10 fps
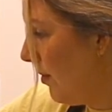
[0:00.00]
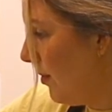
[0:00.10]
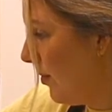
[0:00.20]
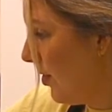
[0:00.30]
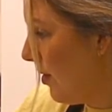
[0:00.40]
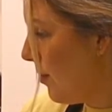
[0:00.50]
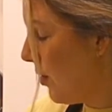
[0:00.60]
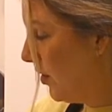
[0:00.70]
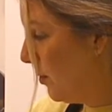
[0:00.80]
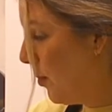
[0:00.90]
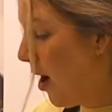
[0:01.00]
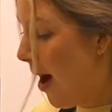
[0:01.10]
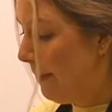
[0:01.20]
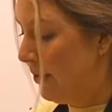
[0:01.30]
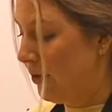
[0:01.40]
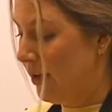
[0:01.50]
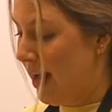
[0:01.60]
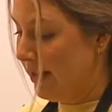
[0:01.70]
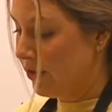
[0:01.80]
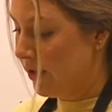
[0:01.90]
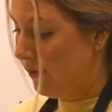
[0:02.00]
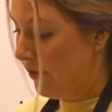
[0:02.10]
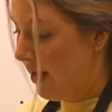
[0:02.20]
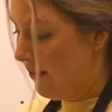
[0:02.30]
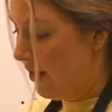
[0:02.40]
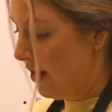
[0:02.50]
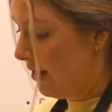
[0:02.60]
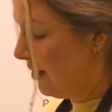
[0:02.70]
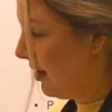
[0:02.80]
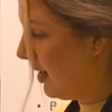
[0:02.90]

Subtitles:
the most popular ice cream flavor is